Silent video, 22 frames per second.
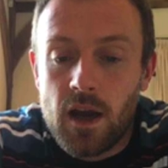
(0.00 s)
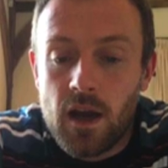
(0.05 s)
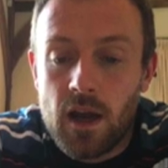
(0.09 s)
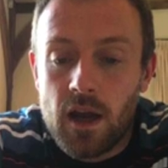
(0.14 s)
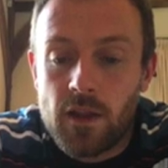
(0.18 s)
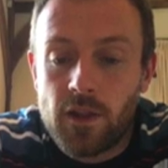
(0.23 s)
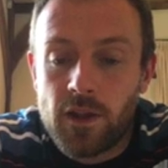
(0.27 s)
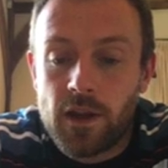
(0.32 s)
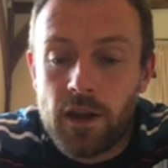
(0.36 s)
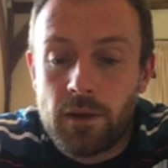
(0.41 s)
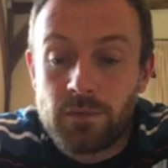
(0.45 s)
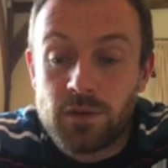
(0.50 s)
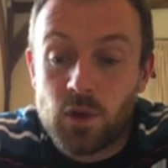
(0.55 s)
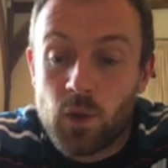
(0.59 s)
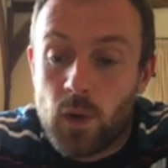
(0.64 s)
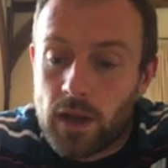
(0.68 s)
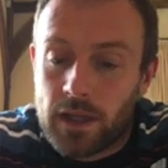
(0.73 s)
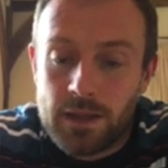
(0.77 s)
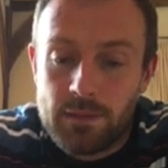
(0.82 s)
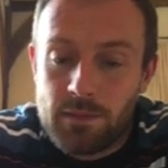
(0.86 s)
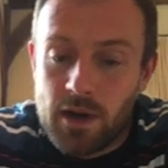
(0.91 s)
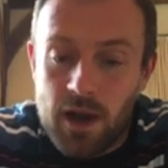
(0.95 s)
uh, and the numbers
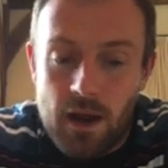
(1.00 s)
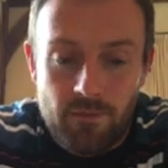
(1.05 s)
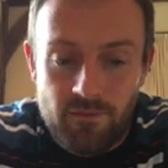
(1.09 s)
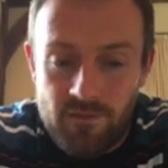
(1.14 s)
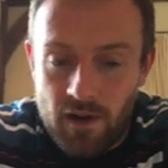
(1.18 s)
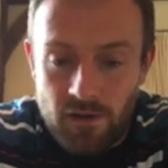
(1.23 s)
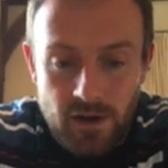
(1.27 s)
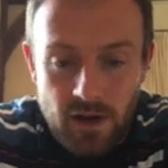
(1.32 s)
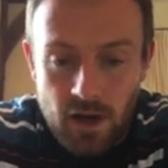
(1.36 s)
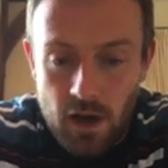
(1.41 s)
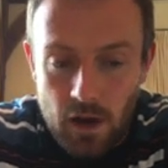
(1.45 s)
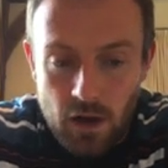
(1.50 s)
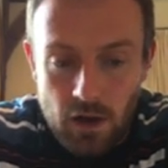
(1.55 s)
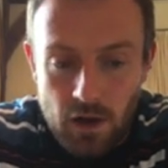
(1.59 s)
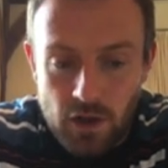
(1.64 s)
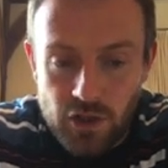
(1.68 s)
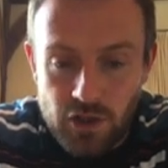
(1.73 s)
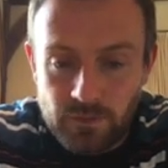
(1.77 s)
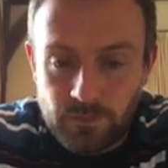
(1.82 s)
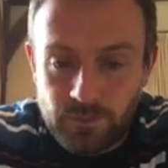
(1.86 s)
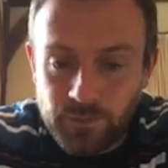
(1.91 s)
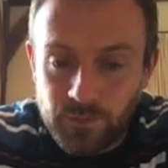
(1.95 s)
quickly become very
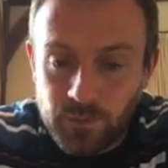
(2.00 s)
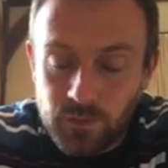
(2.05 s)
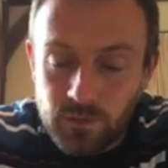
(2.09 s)
large.